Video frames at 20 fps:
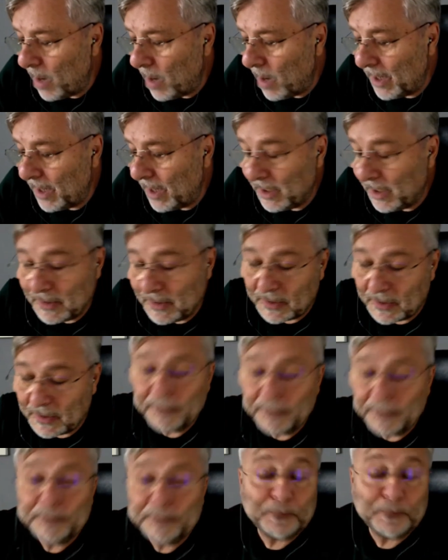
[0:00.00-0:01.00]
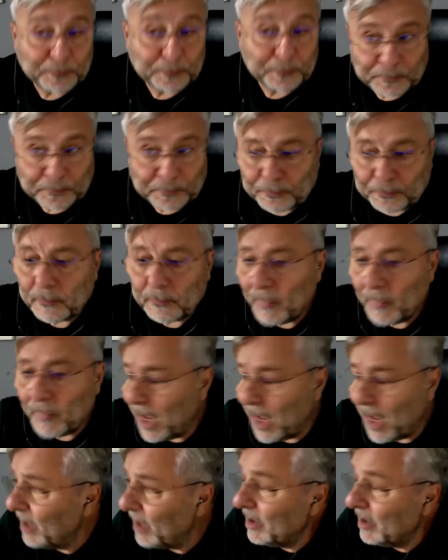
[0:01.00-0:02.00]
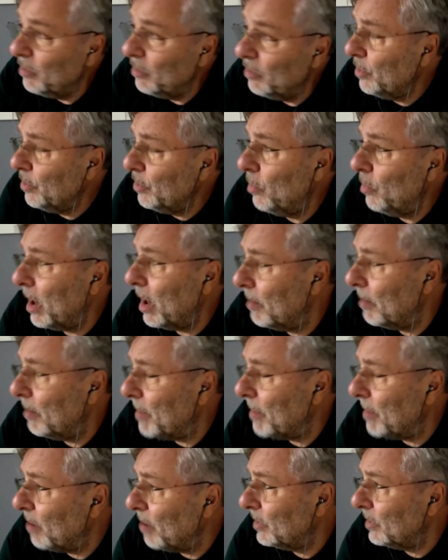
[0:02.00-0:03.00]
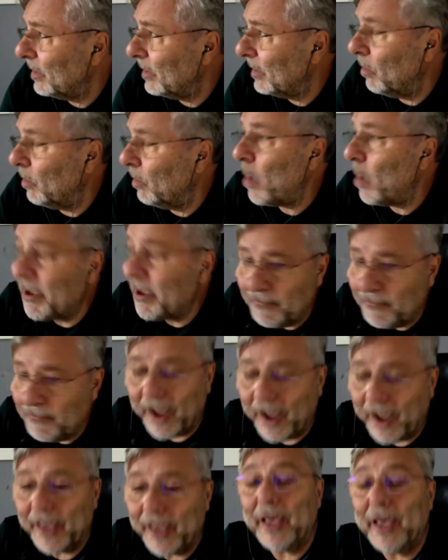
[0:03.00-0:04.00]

wireless. I told you about Wi-Fi,